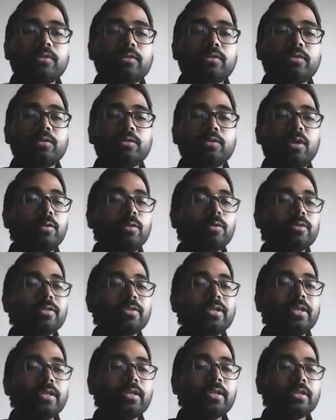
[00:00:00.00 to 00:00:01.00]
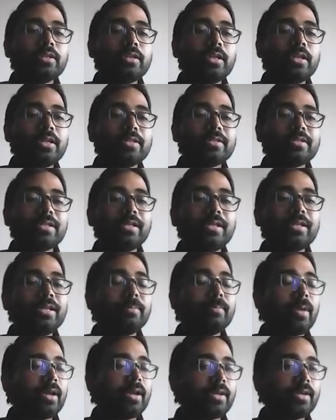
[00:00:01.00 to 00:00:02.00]
So now you see the
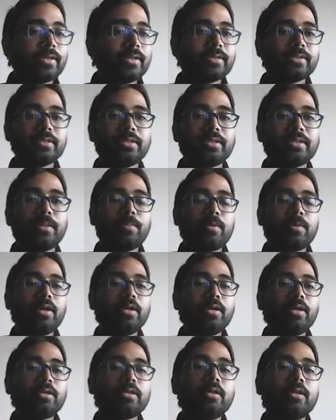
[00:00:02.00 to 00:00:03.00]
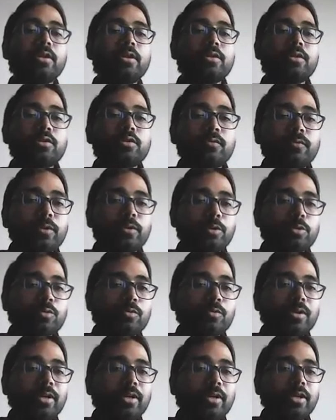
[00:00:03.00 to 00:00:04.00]
resultant matrix, the product. So we
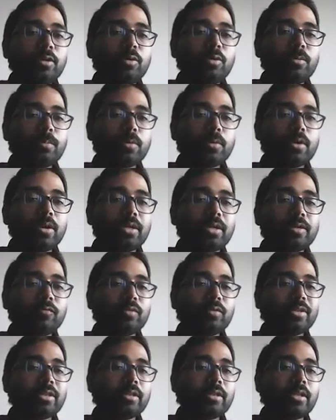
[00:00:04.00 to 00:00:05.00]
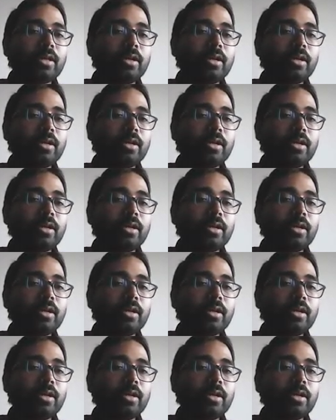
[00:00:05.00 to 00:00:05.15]
usually denote product with